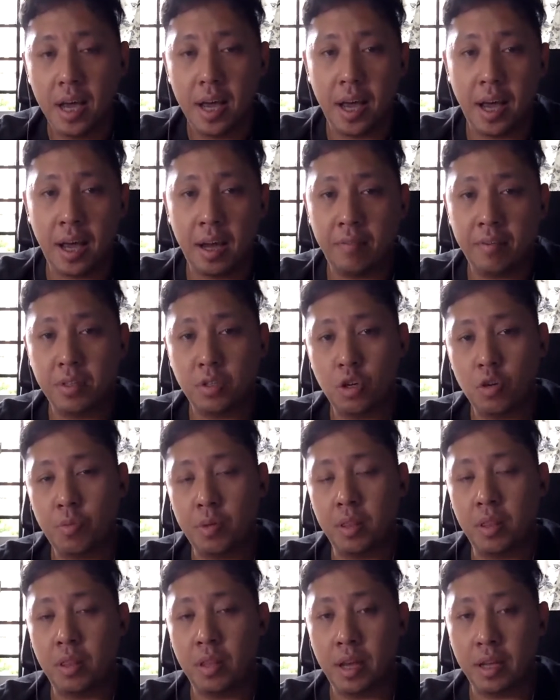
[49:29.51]
And if it's going to
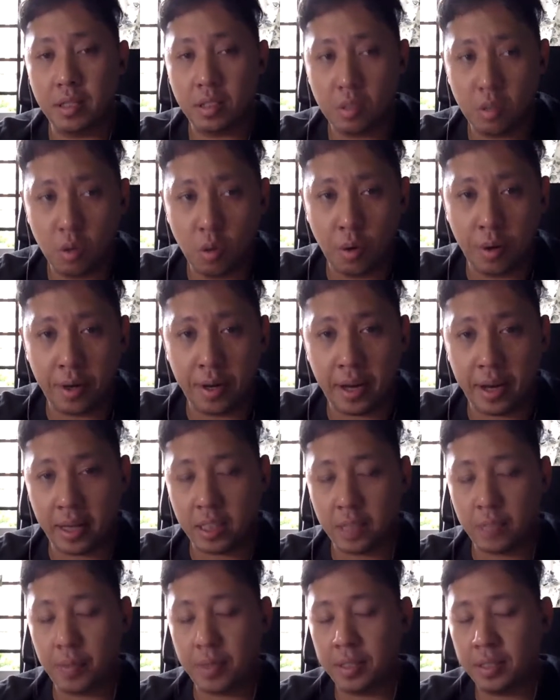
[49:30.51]
be that slow and that
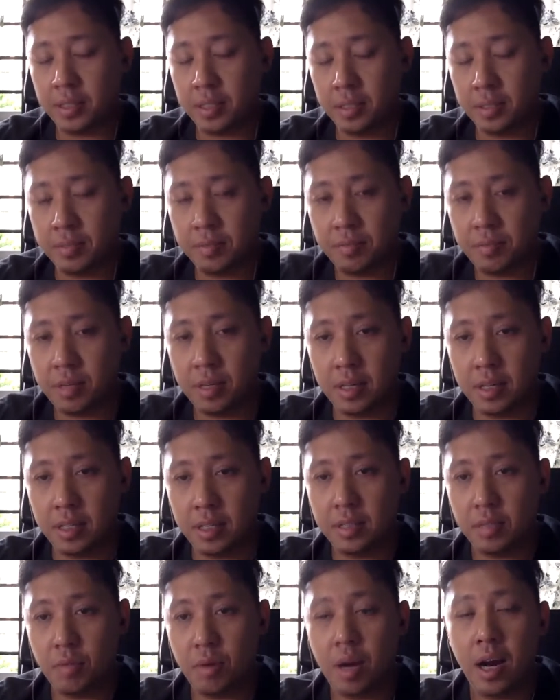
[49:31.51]
expensive,
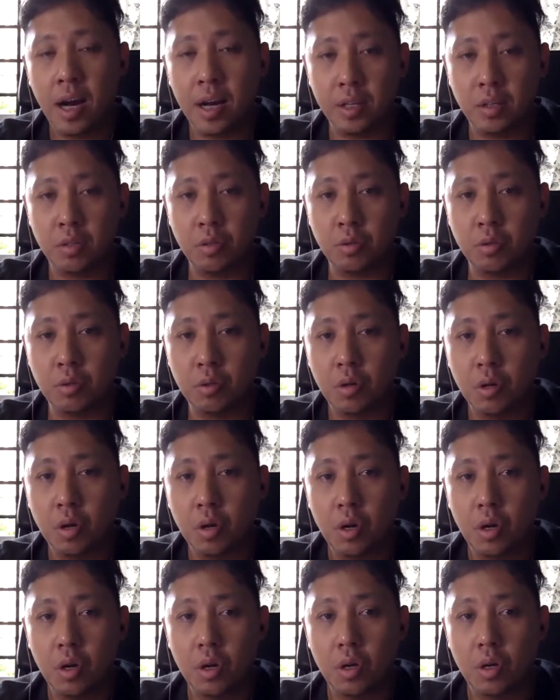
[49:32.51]
it's very hard to
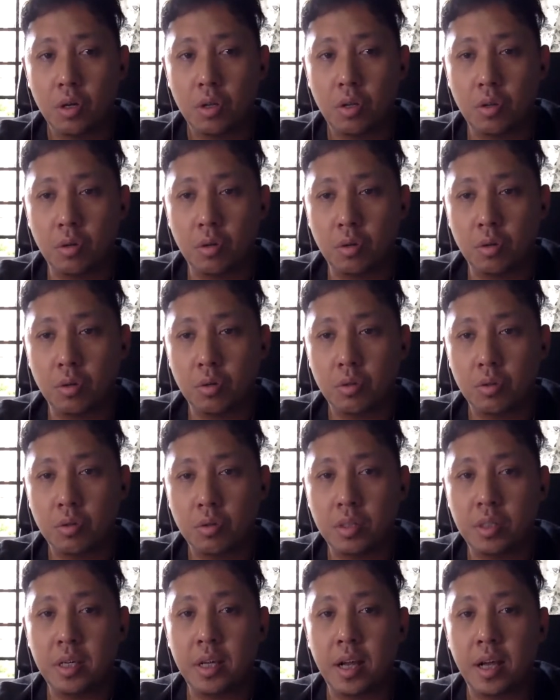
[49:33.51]
to
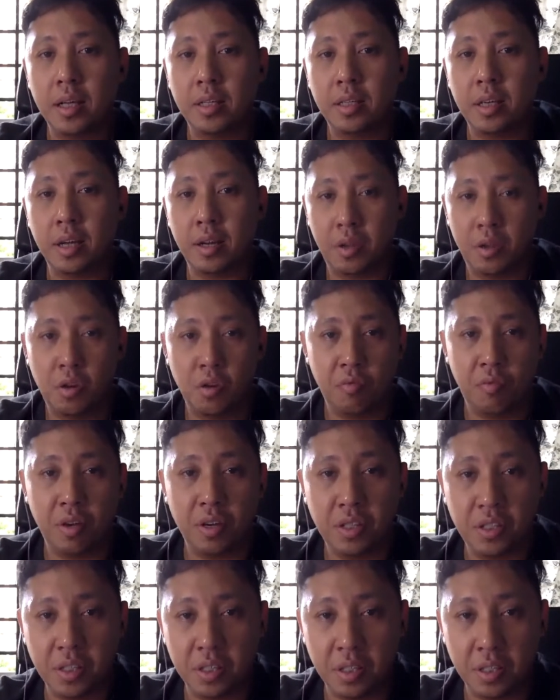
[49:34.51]
see it as an
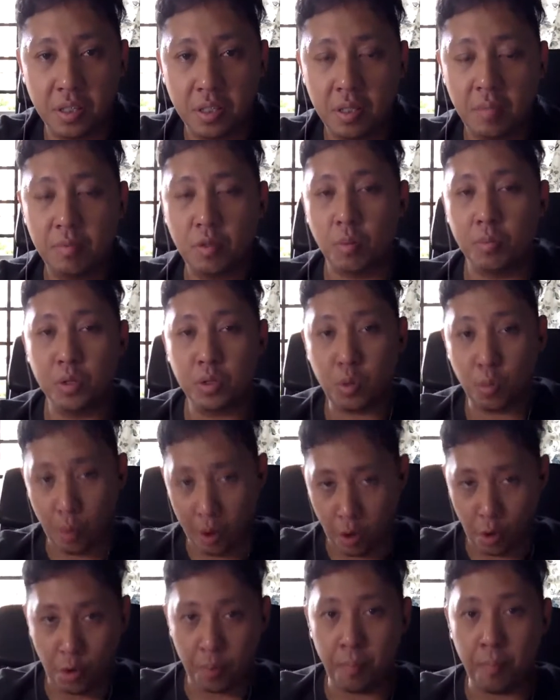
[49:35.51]
innovation. It seems almost we're
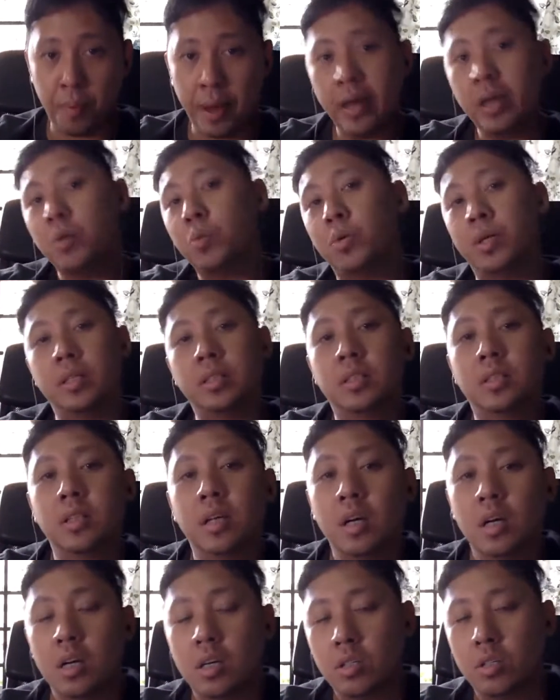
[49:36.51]
going backwards.
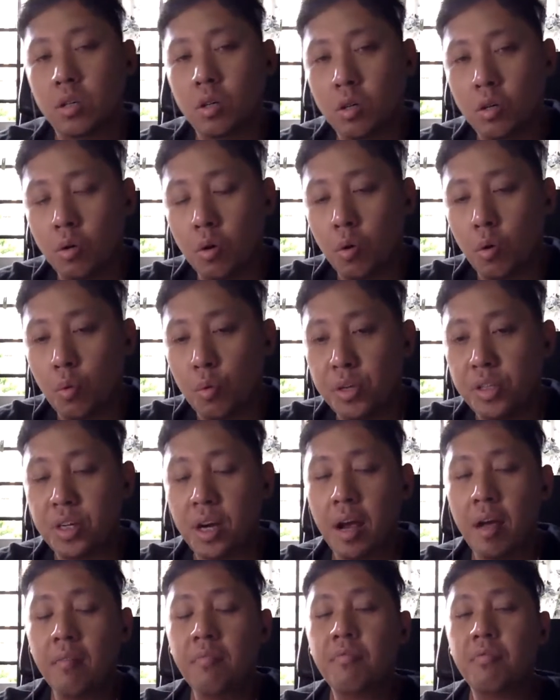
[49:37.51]
So
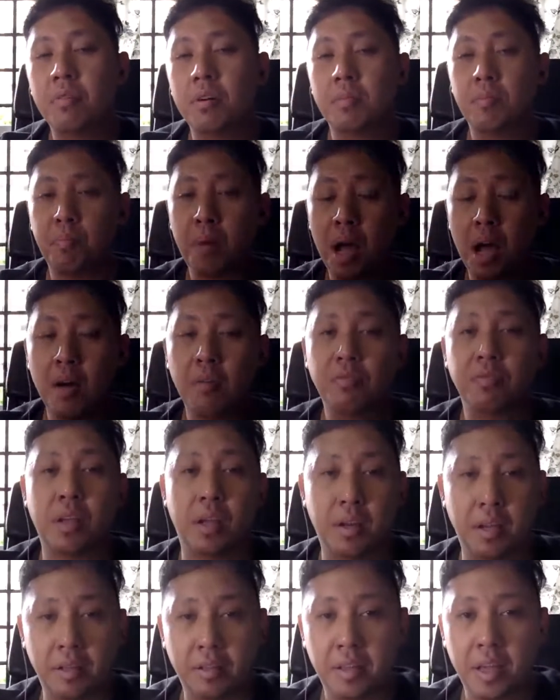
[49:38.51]
whichever path that
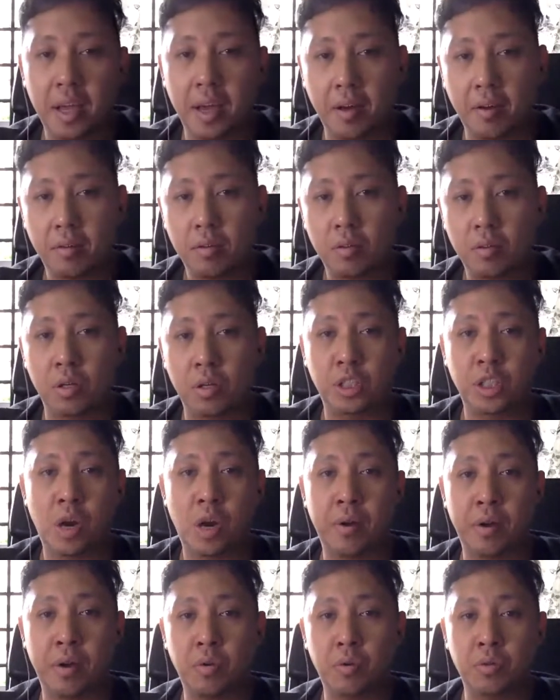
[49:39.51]
they take, to the
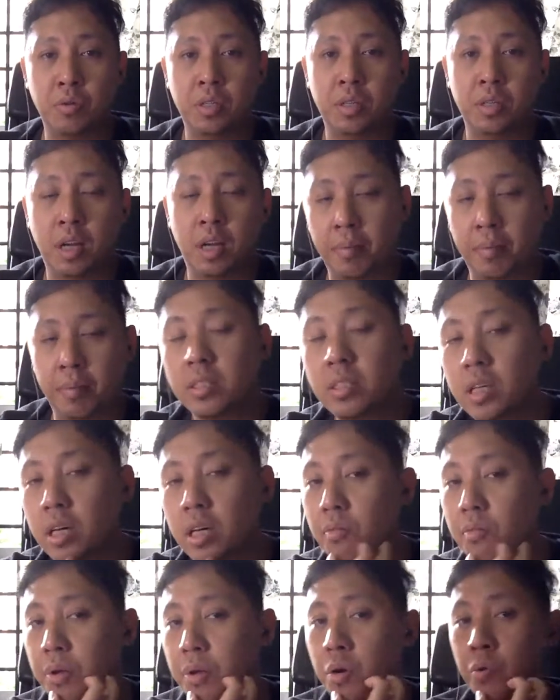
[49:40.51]
generic user like
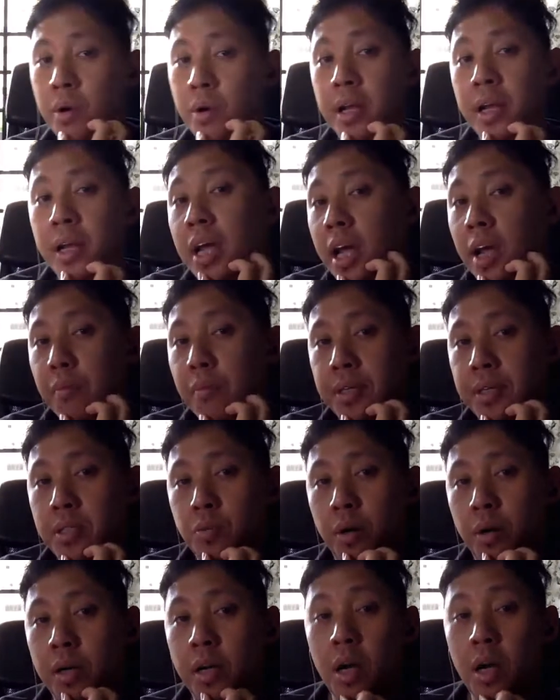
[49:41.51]
myself, we don't really care. We just
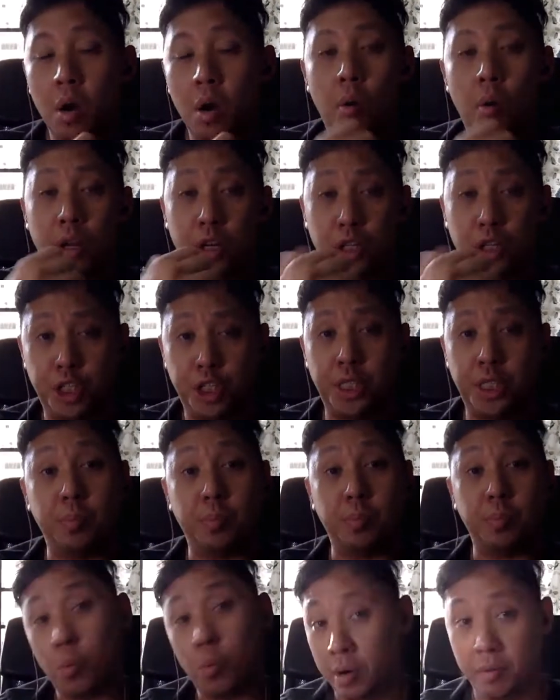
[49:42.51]
want it cheap,
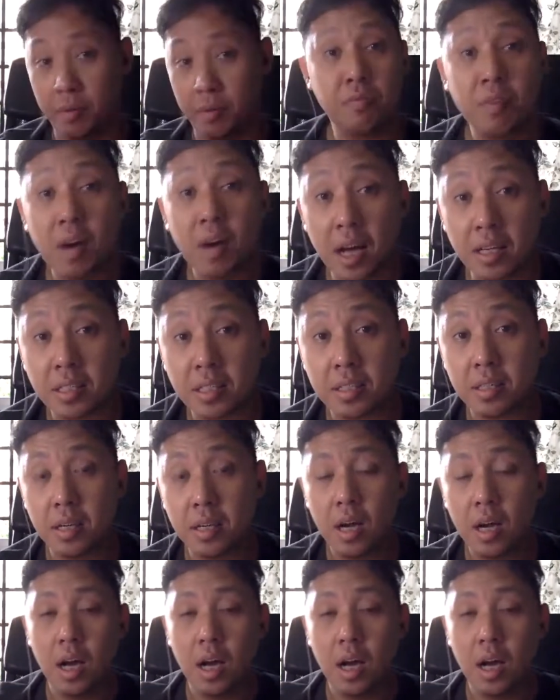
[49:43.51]
want it fast.